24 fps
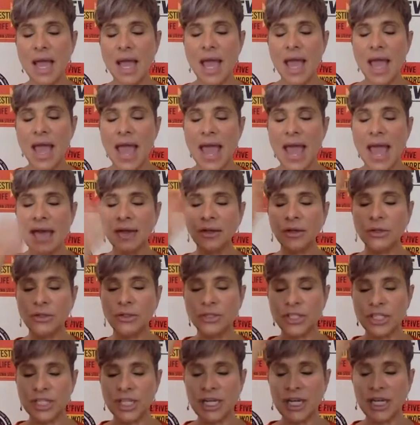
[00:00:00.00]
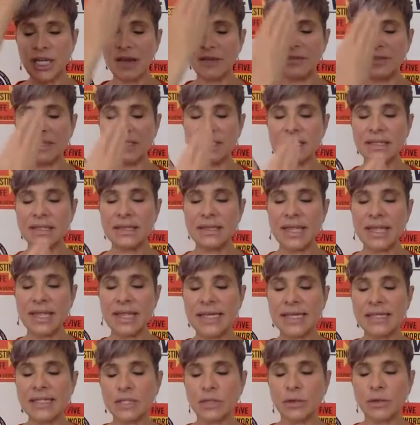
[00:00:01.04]
energy of this
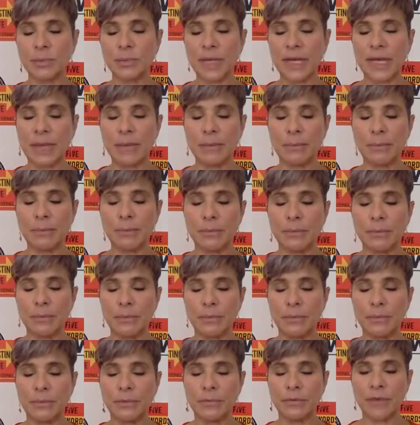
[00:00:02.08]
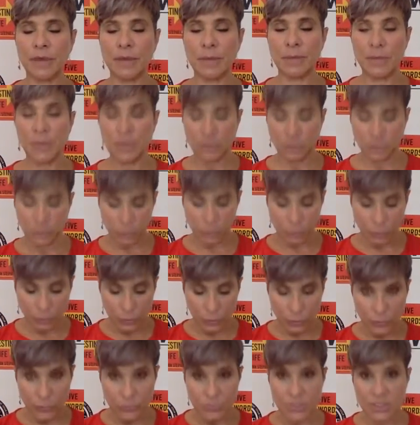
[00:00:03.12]
laser beam from the
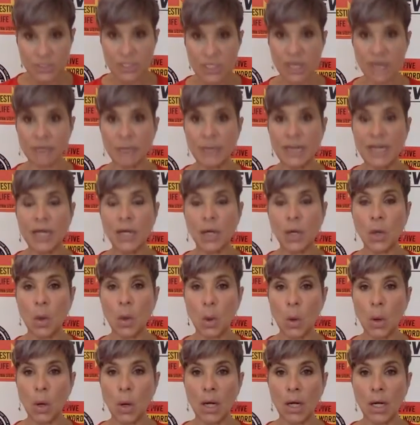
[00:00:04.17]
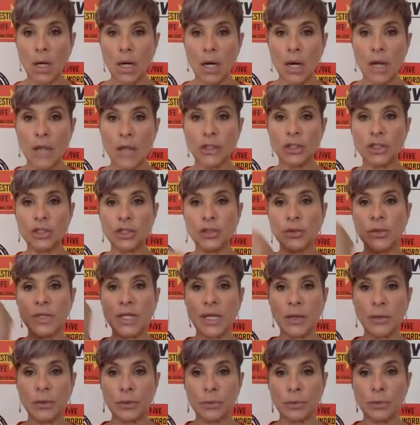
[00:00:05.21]
root of my core
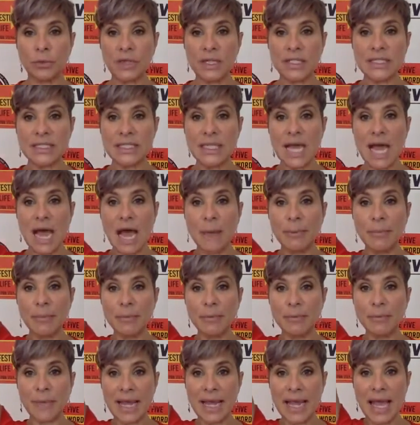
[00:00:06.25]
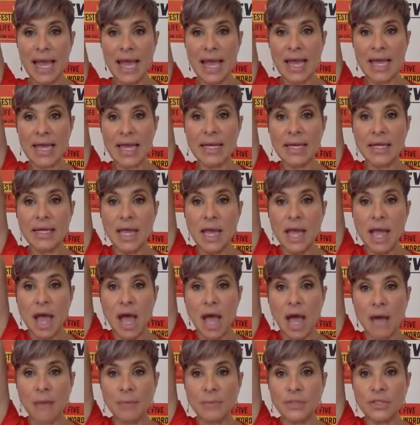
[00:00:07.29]
shooting through the top of my head
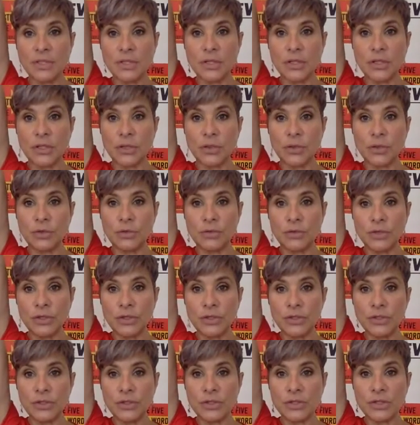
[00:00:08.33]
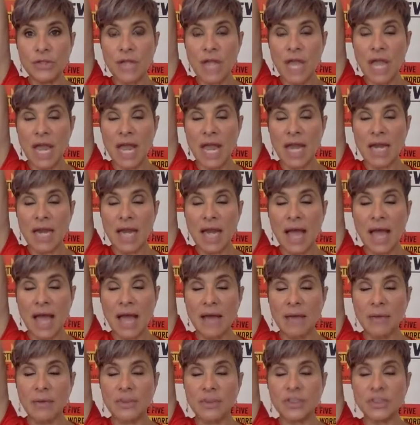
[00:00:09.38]
up to the universe. And
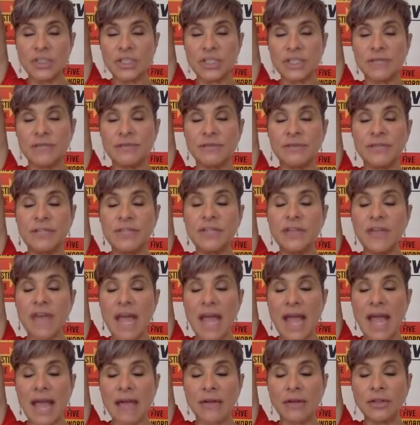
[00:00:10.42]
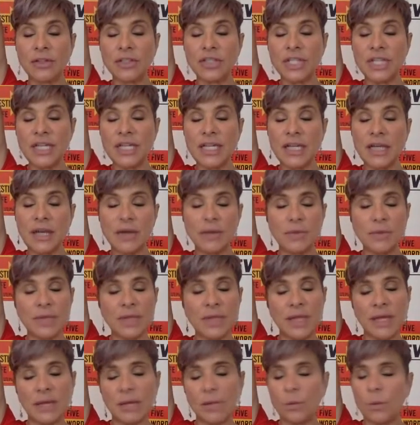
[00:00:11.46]
I would just feel that energy and I'd be
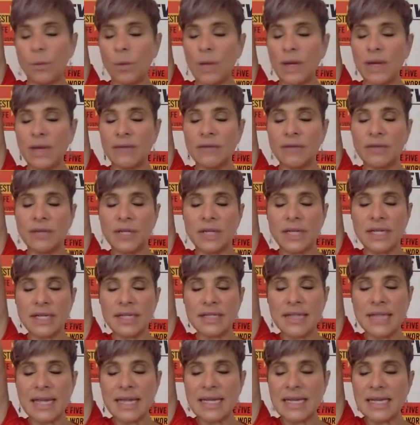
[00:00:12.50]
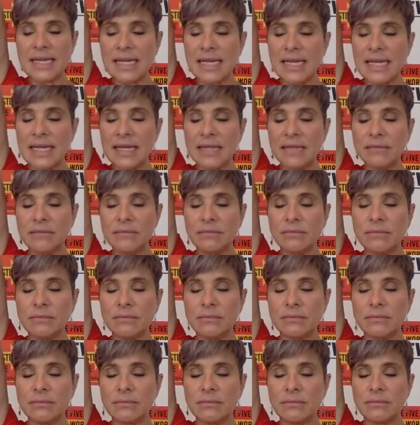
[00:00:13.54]
like, whatever it is I need,
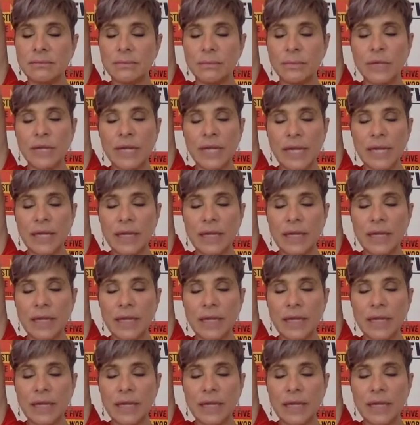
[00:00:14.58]
bring it.